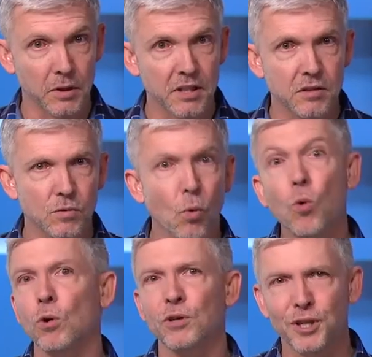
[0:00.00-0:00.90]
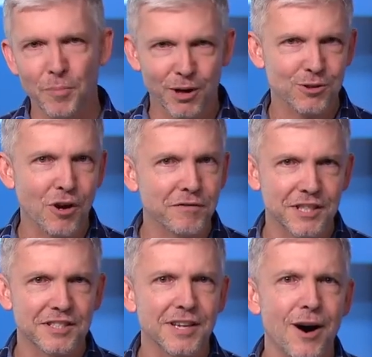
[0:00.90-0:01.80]
list or into Microsoft
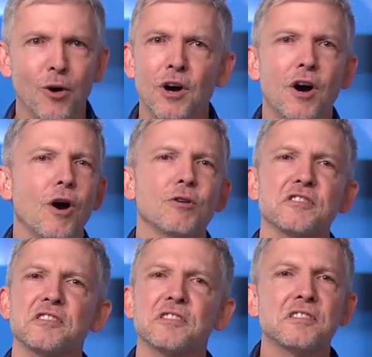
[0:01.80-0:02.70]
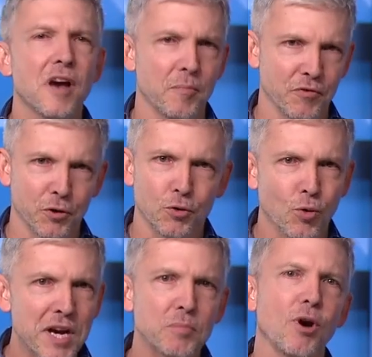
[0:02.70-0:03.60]
Excel are just some of the
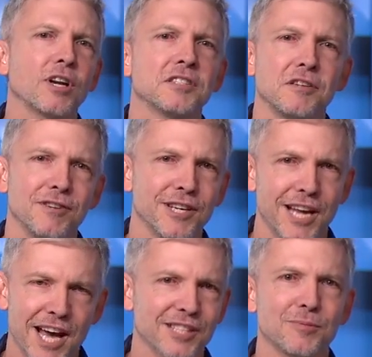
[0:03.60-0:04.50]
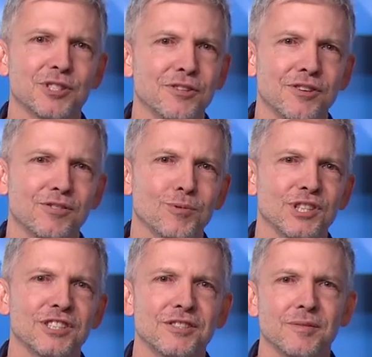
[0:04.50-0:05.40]
great productivity enhancements in this
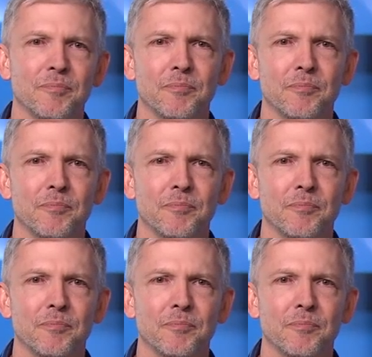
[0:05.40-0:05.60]
release.